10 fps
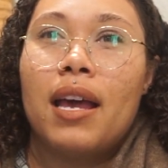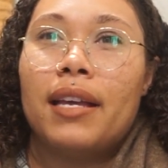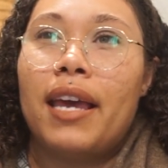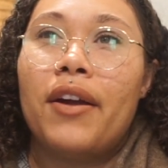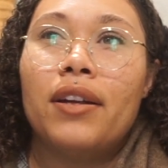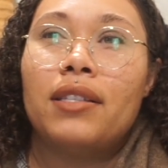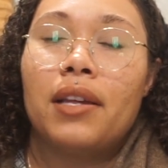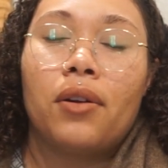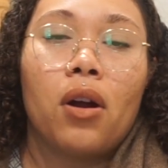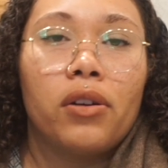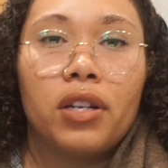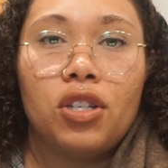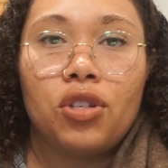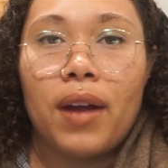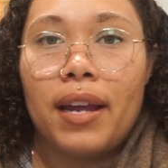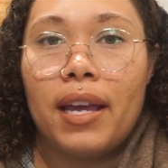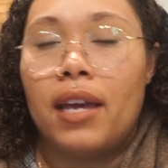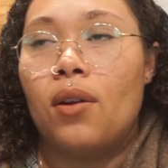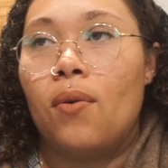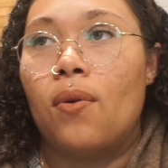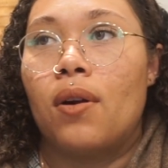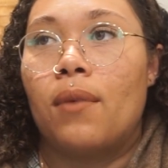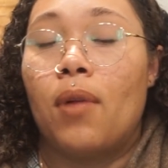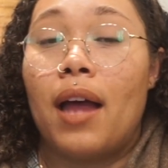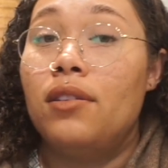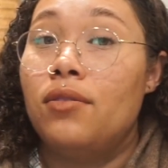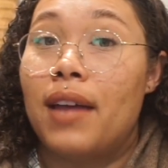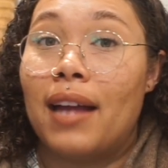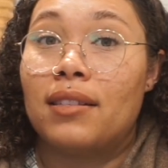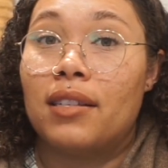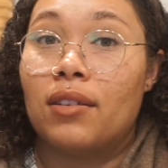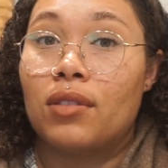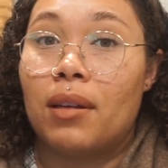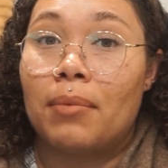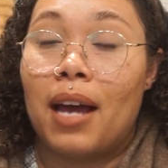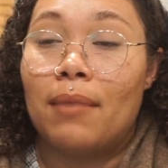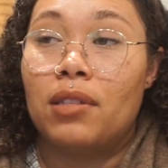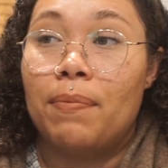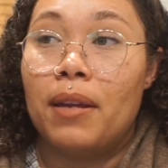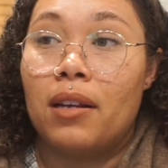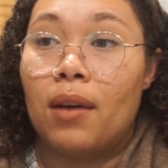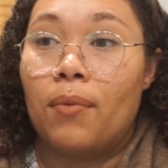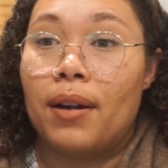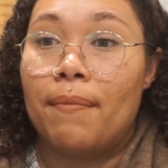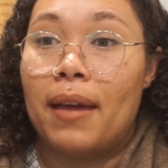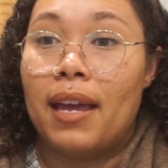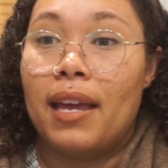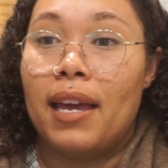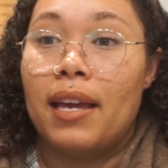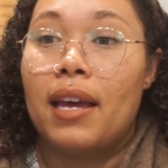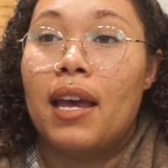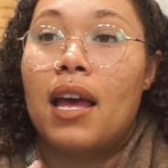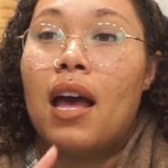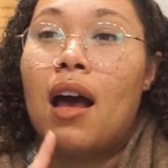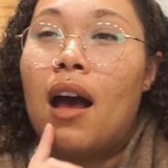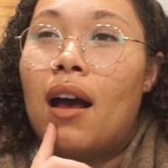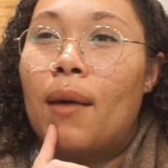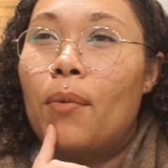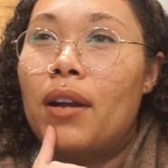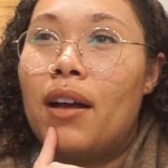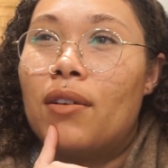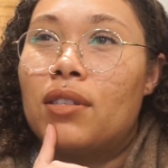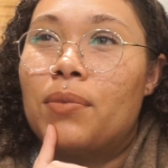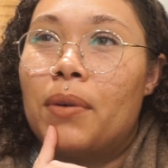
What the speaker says: carrots that are already shredded, or, well, I do that still sometimes depending on what I'm making. What else?